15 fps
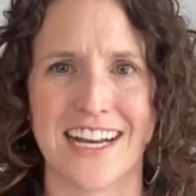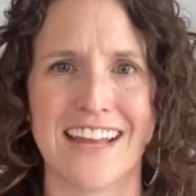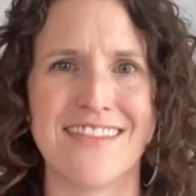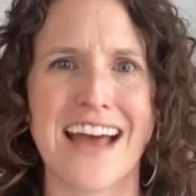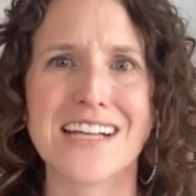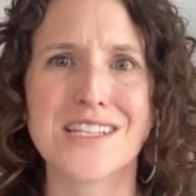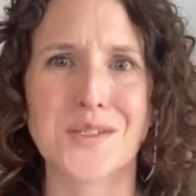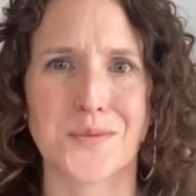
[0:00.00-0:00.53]
And
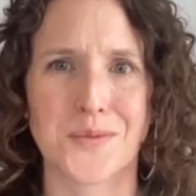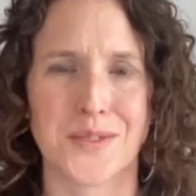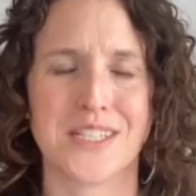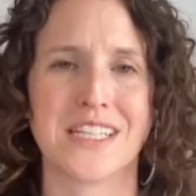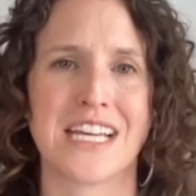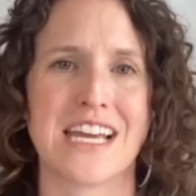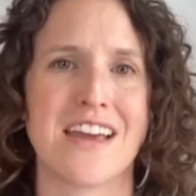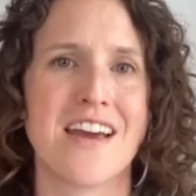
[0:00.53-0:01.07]
that's
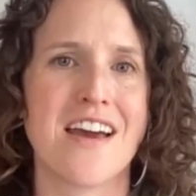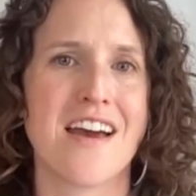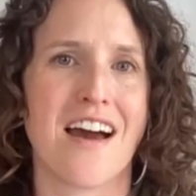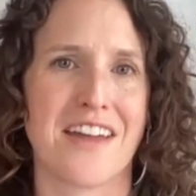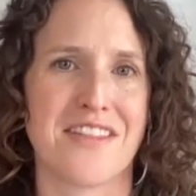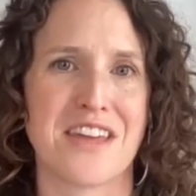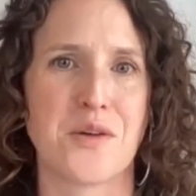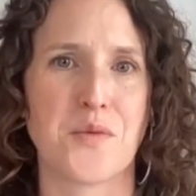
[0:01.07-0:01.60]
really, I
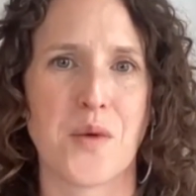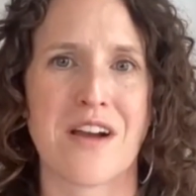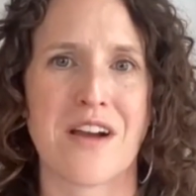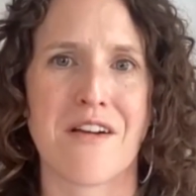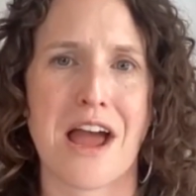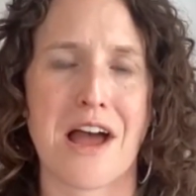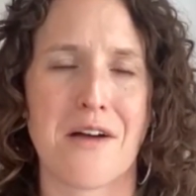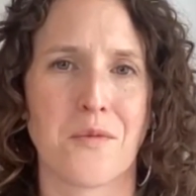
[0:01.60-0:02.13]
think,
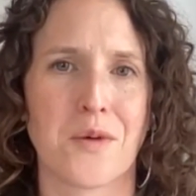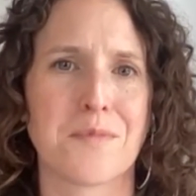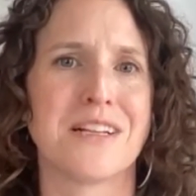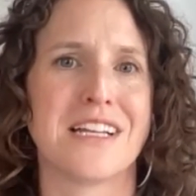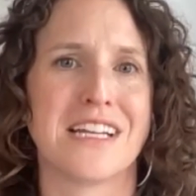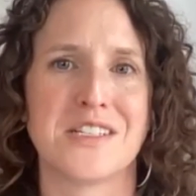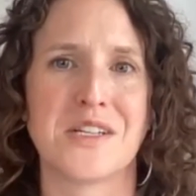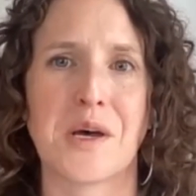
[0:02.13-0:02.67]
where we're
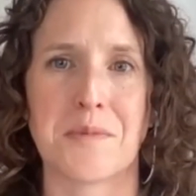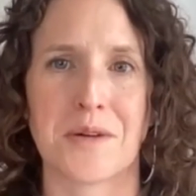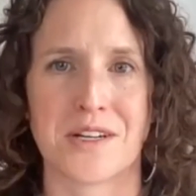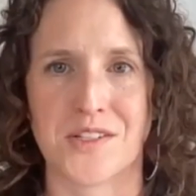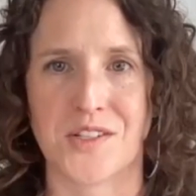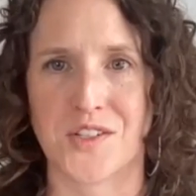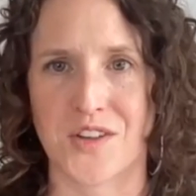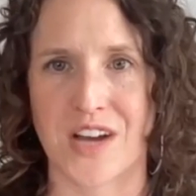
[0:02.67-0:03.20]
playing to Alberta's
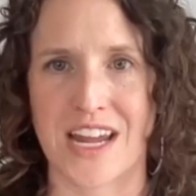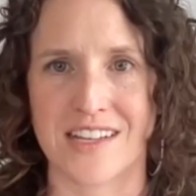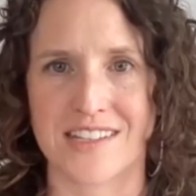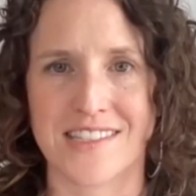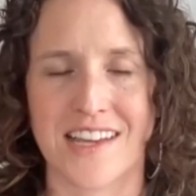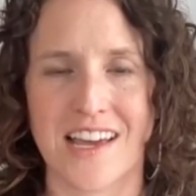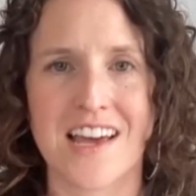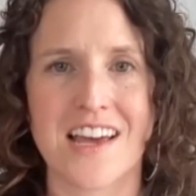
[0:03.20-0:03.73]
strengths,